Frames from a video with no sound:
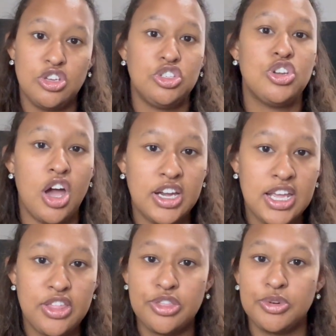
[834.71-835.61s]

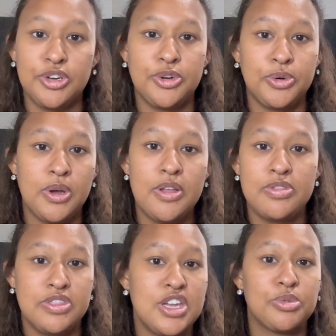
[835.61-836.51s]
Johnny threw
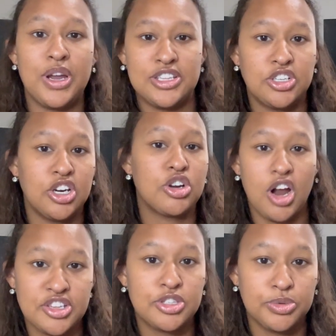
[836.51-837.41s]
the eraser
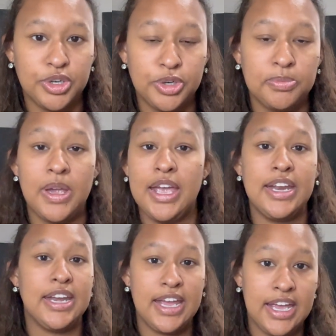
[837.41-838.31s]
across the room and
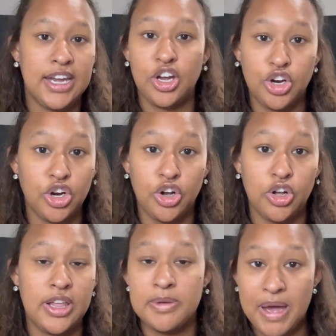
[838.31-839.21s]
it hit a girl
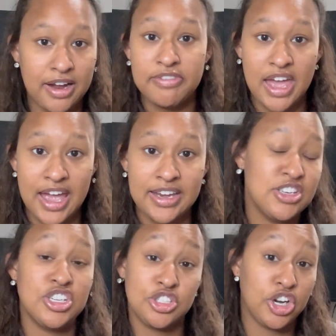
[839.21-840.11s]
in the back of the head and
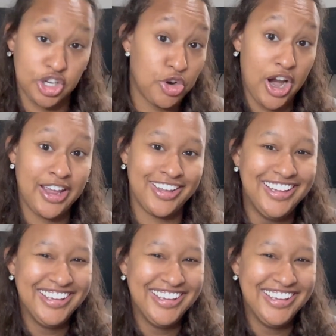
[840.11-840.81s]
she started crying.